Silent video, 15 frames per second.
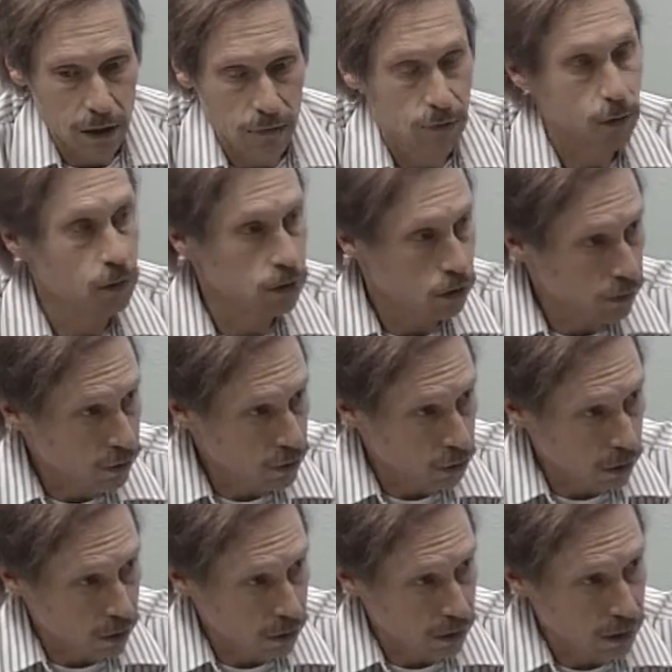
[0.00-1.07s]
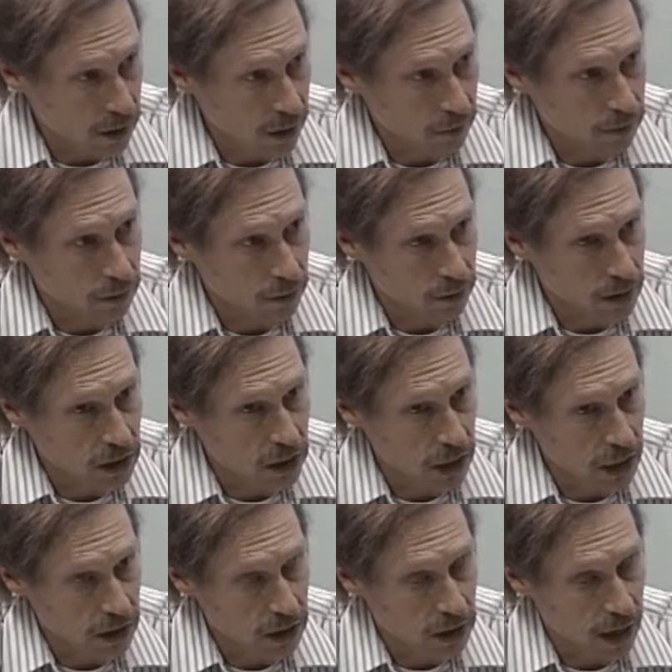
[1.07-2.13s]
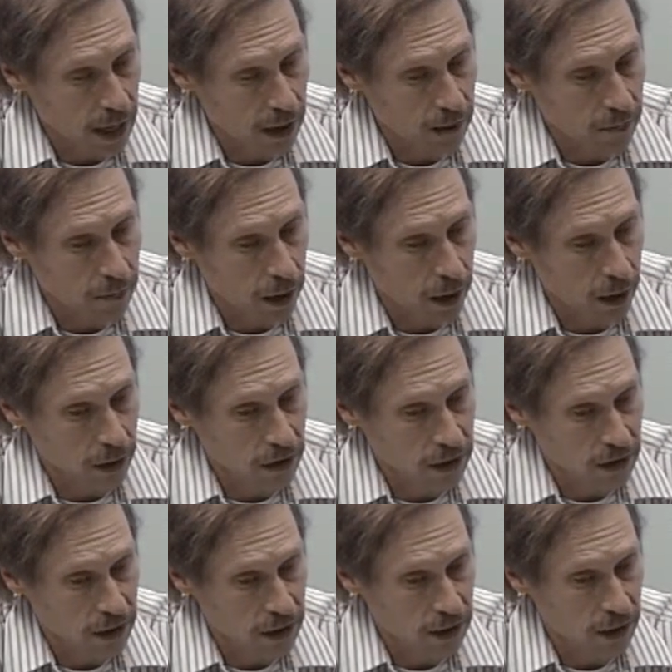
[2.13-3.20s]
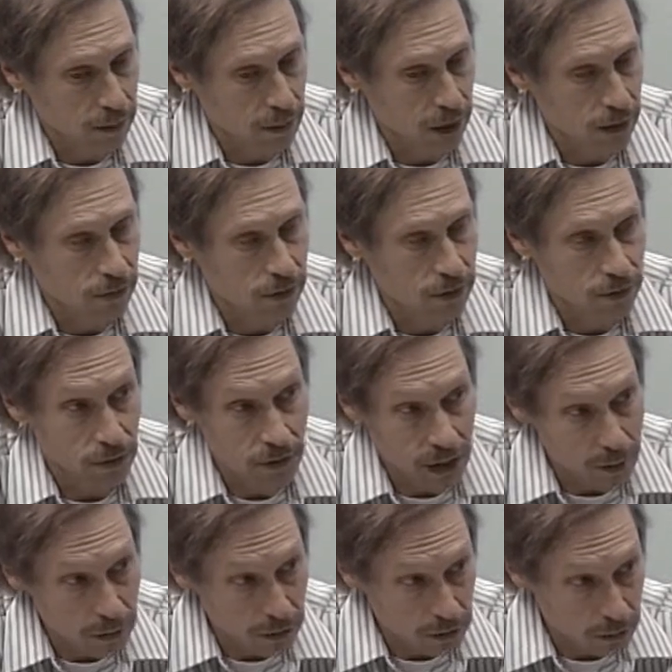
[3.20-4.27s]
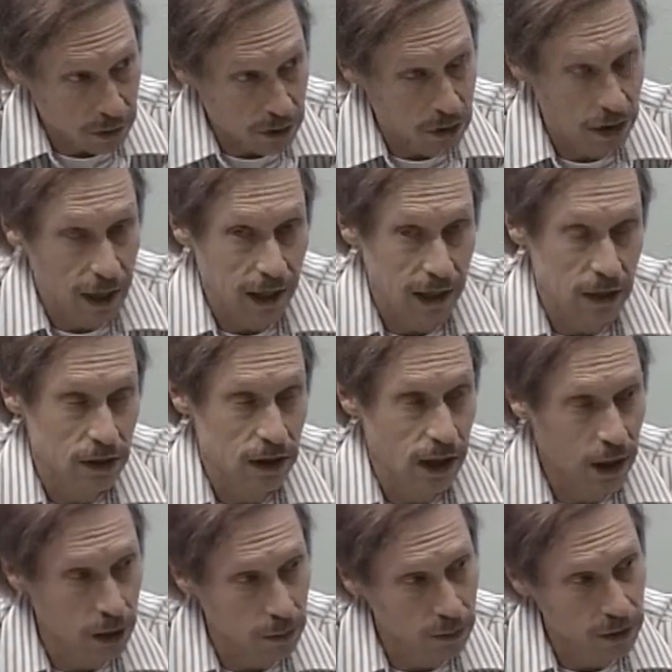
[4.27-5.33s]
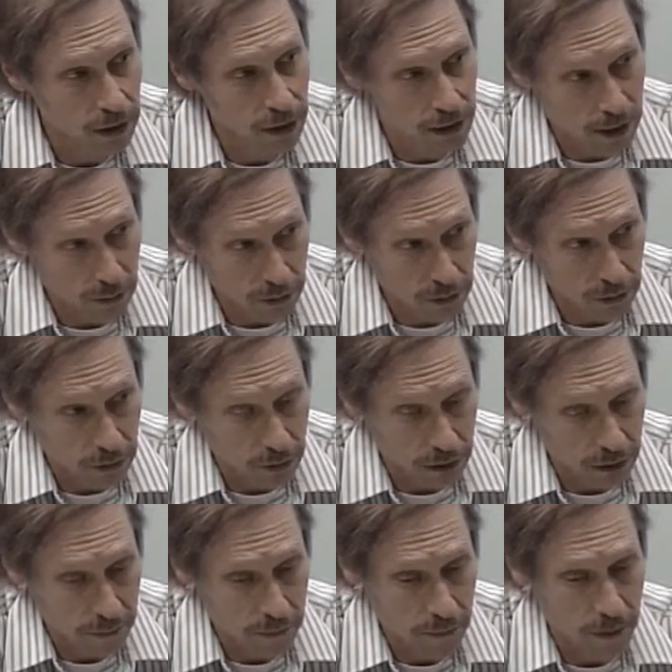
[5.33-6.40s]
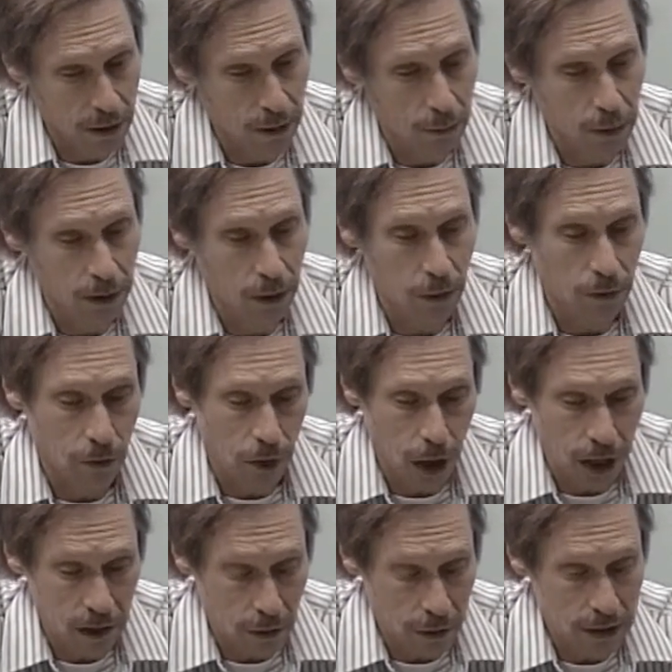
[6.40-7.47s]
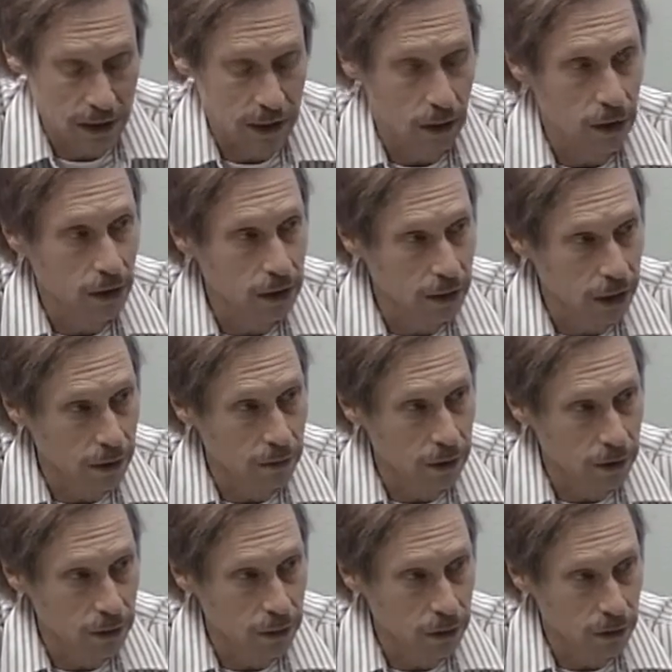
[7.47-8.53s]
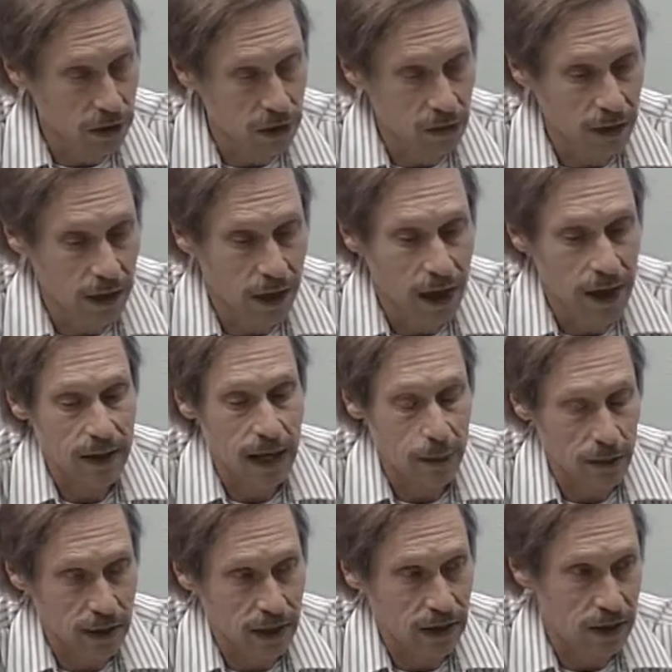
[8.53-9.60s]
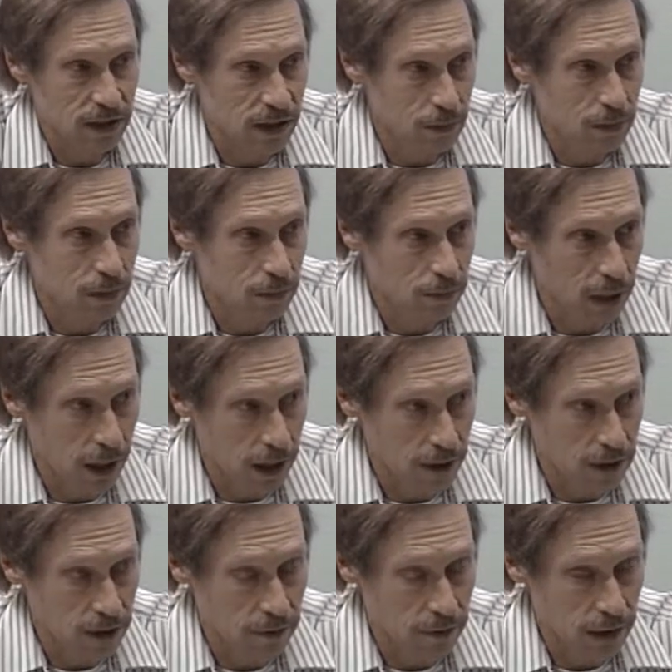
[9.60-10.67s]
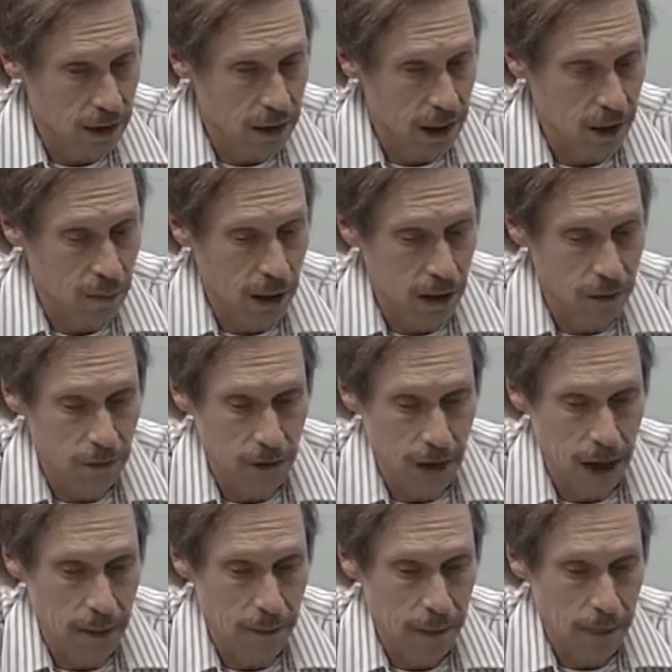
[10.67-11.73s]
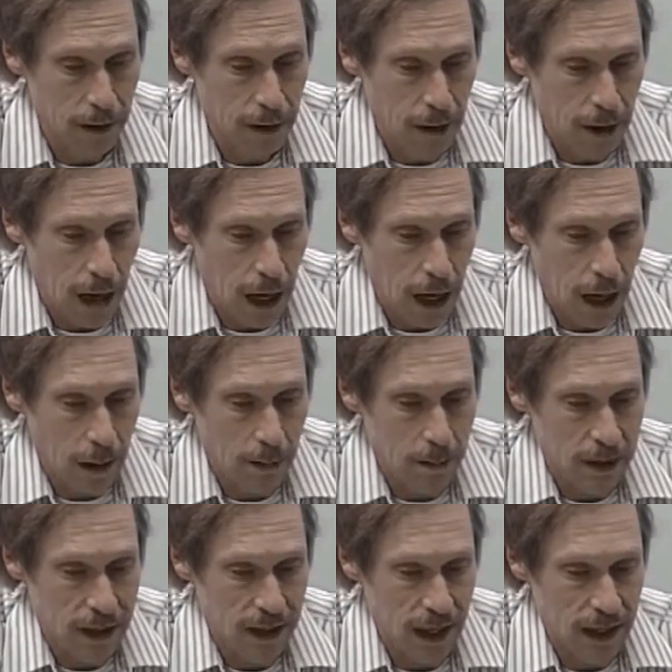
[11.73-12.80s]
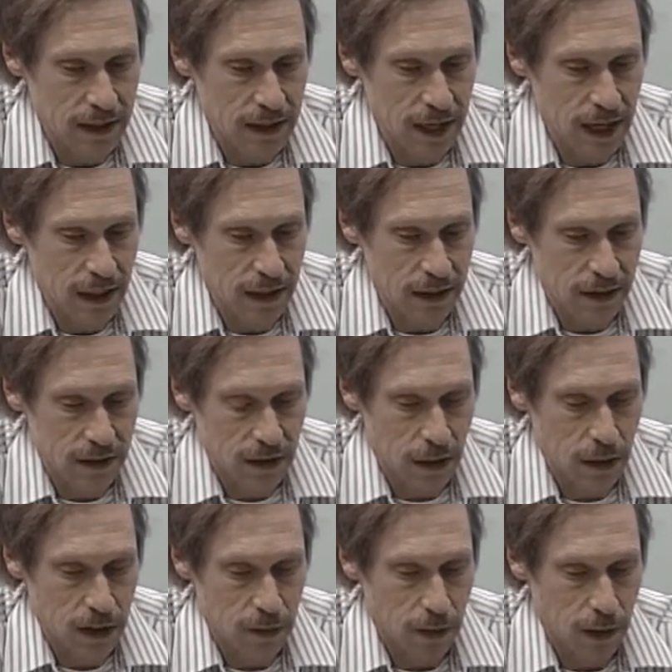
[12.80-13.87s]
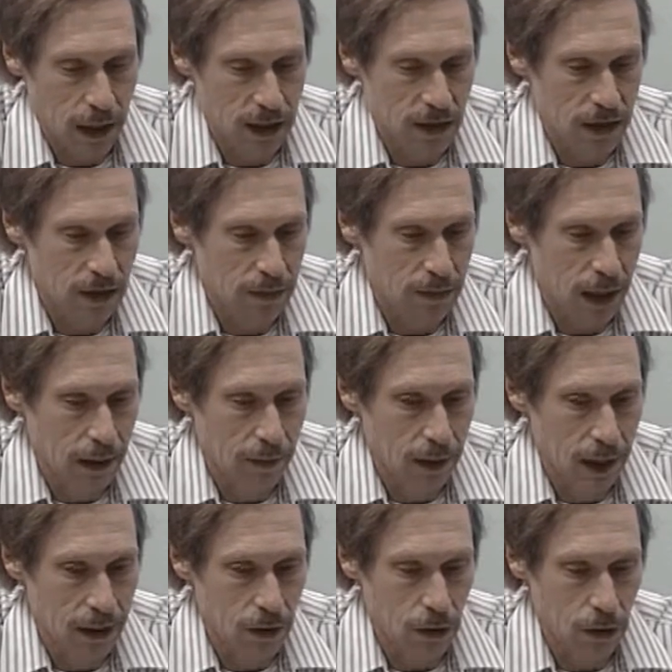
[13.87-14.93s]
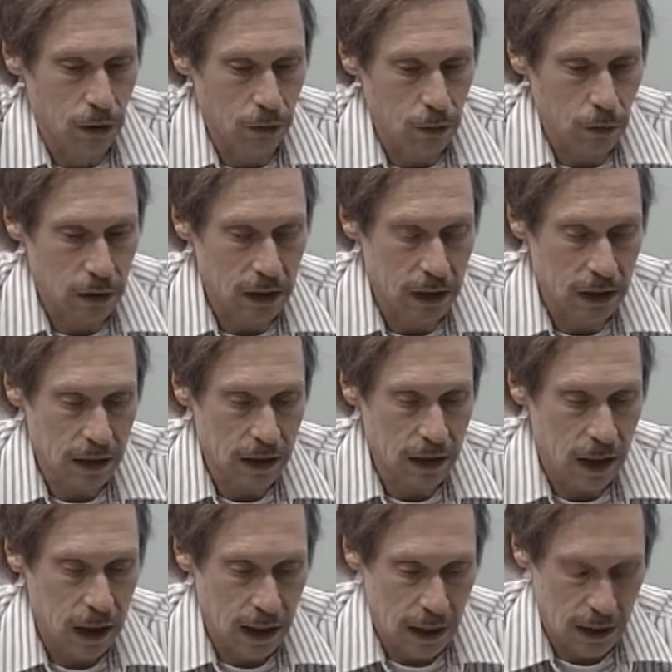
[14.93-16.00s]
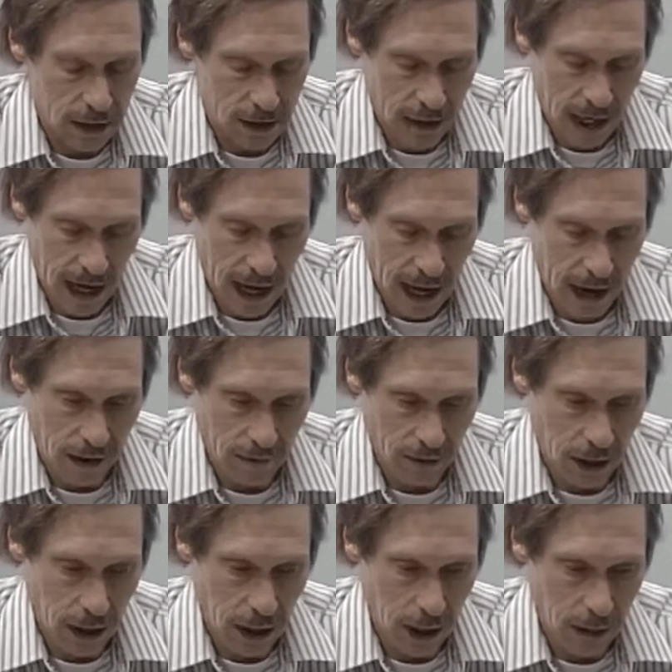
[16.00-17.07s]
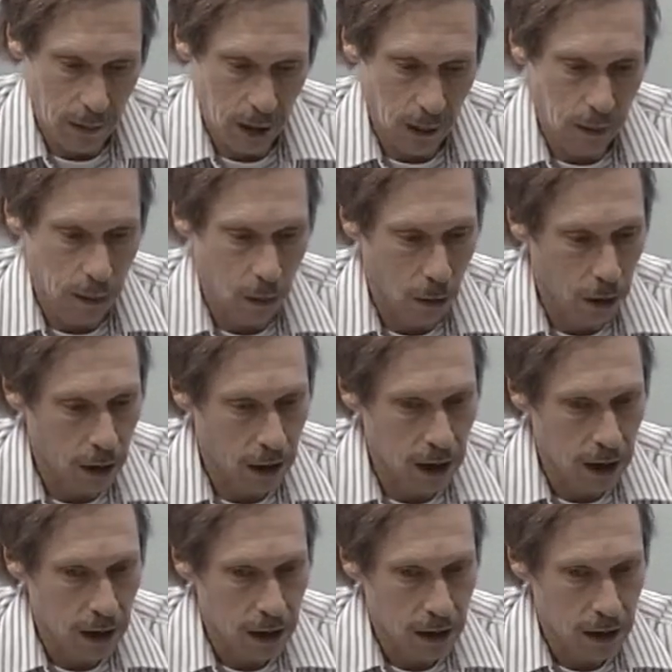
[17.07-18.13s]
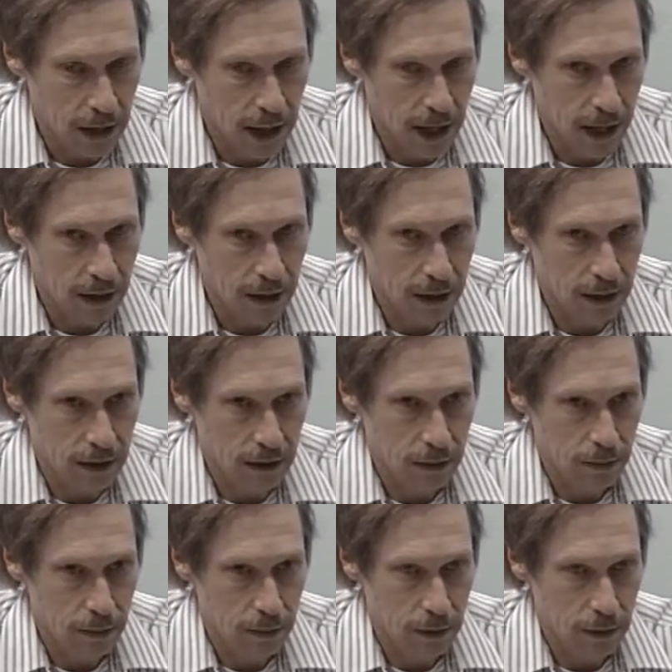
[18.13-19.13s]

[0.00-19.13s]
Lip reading: food service workers and stuff. So we changed that policy and the benefits for them a little bit. So that actually helped them a little bit. Overall, I know it did hurt a lot of other employees, but that was actually something positive that came out of that. Besides that, as president, my goal really is to have a board that is